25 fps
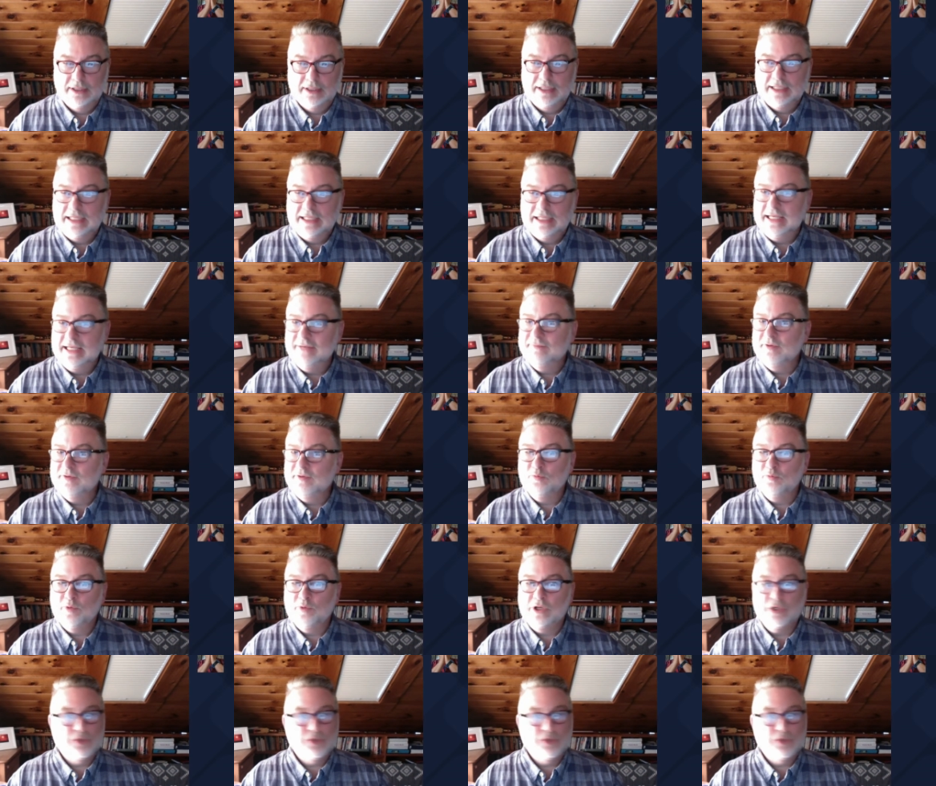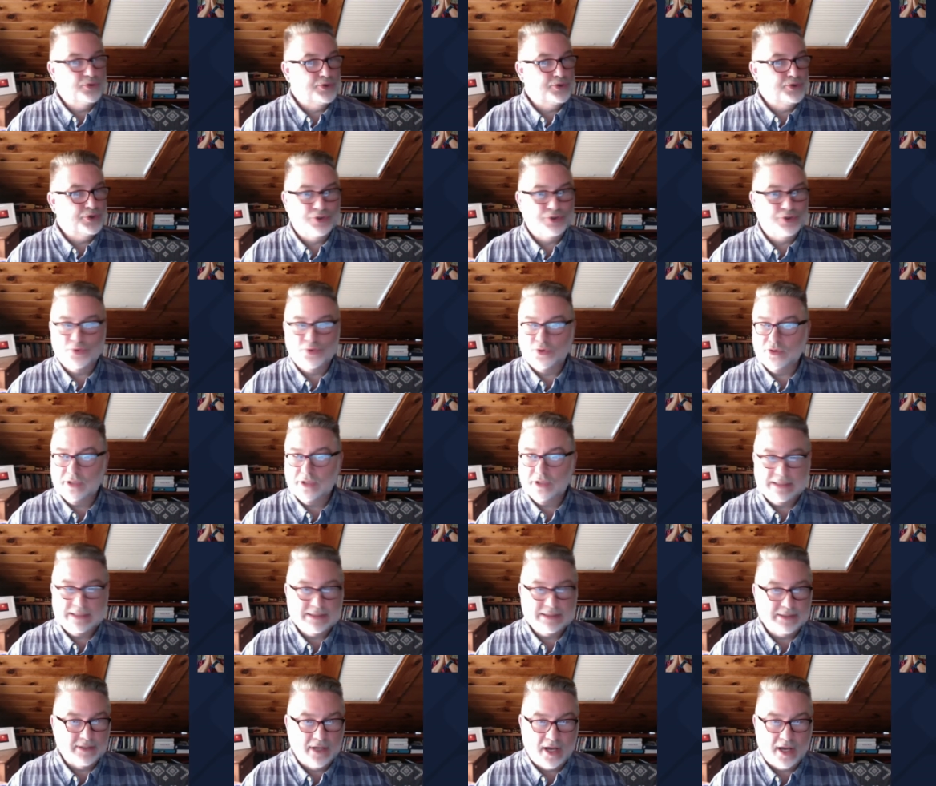Even when you're sure
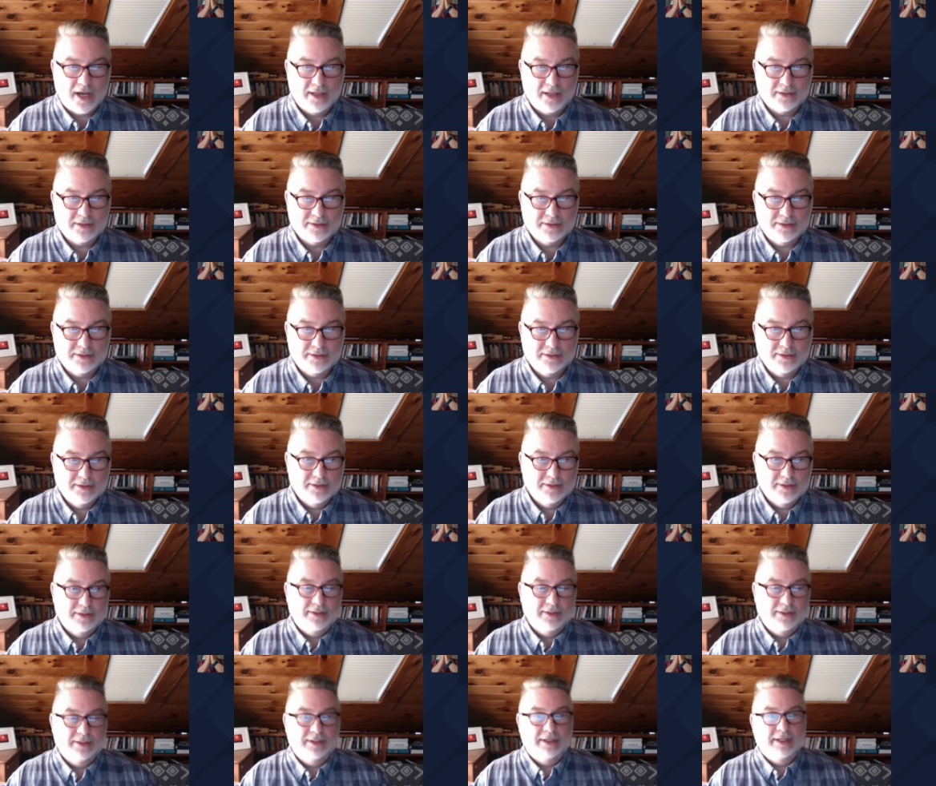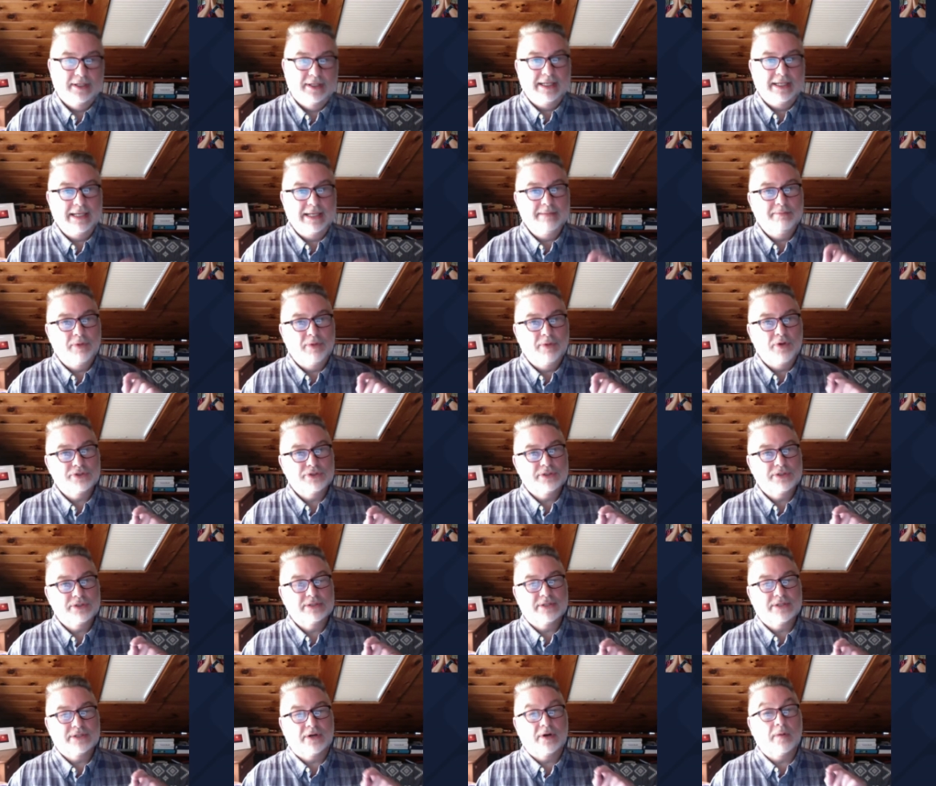it's not,
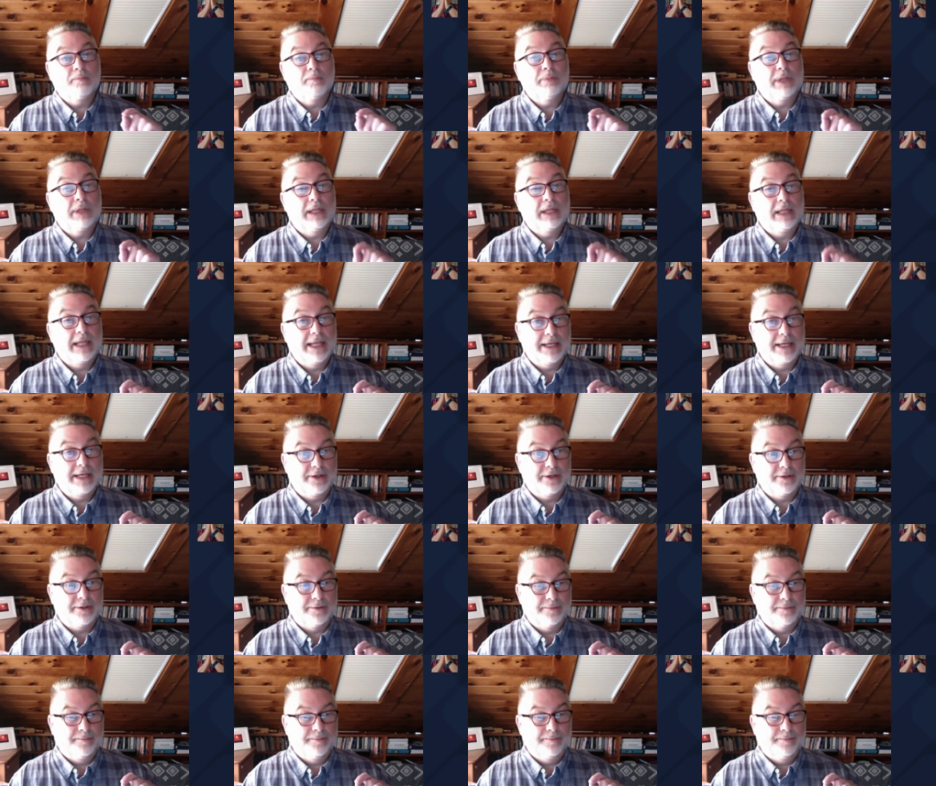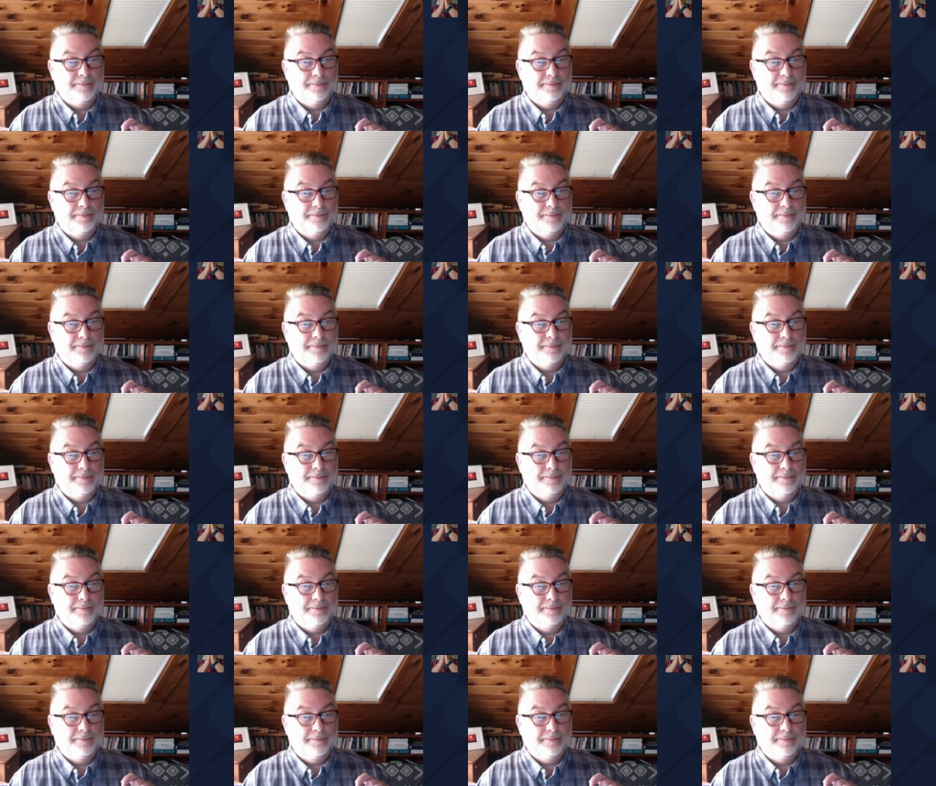emotions are a player.